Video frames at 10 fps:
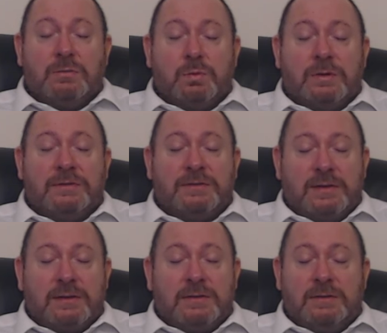didn't want
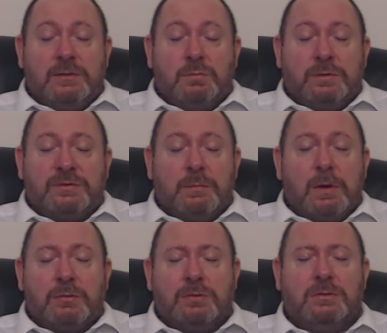to you didn't want to
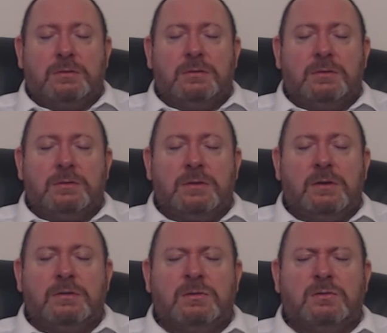smoke you
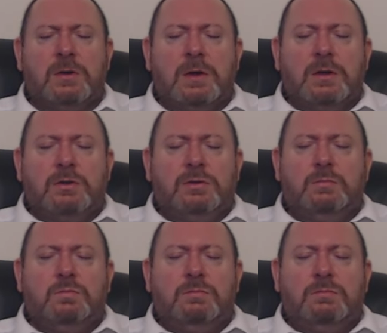know you you
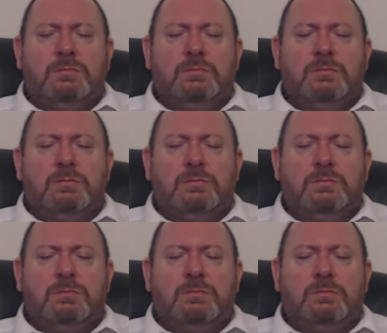didn't